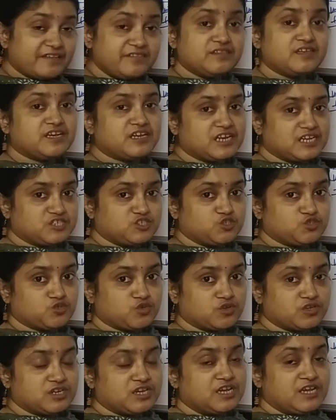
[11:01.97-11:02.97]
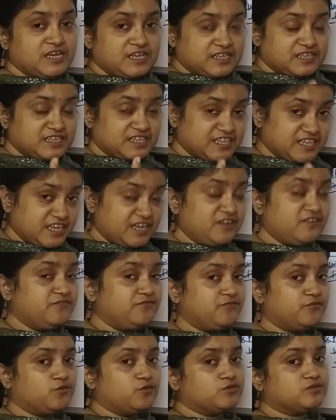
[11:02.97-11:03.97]
and the electron,
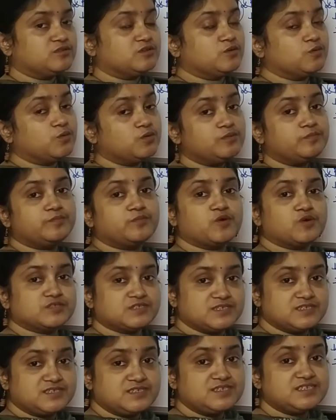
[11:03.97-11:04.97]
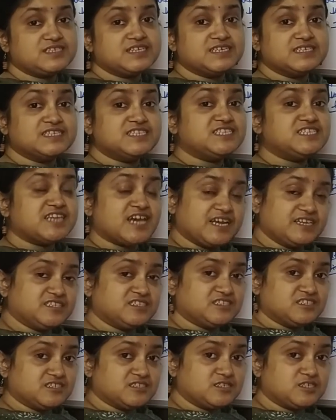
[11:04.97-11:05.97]
therefore the whole process is
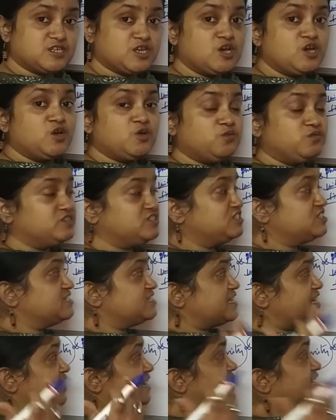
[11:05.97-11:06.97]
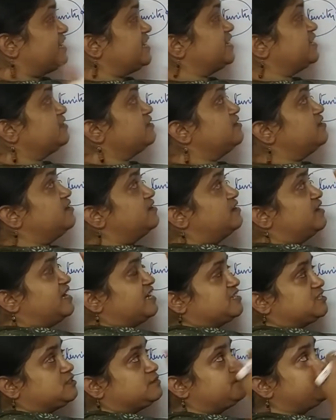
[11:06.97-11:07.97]
instantaneous, which is again
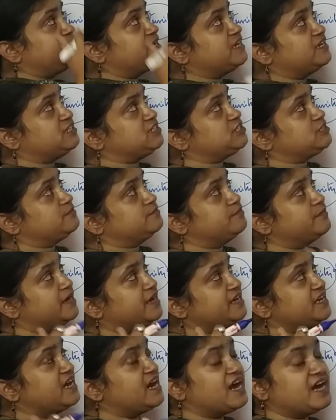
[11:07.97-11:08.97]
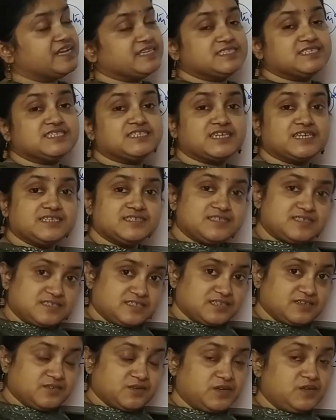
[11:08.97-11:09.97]
explained by Einstein's
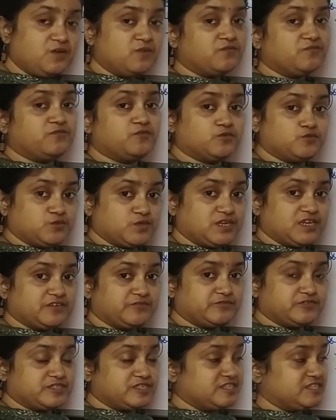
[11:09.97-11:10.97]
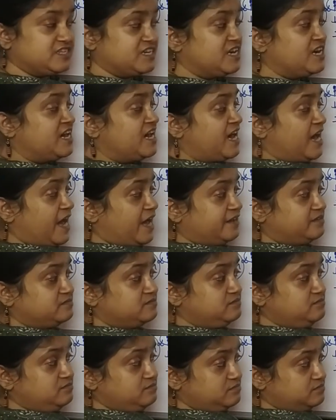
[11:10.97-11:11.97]
theory of photoelectricity.
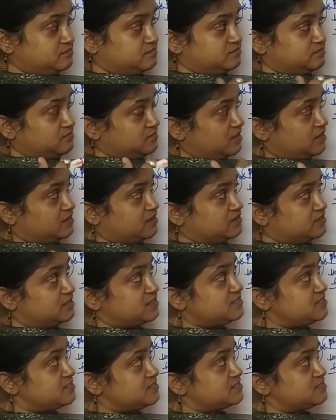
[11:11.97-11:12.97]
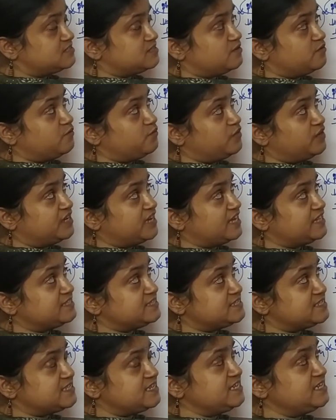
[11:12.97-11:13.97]
And thus we can
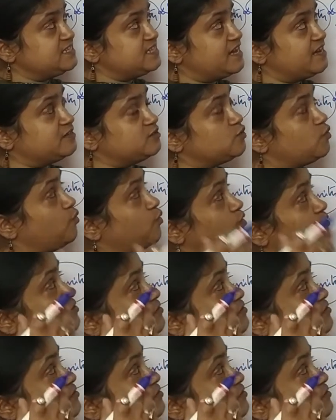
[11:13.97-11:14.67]
see that all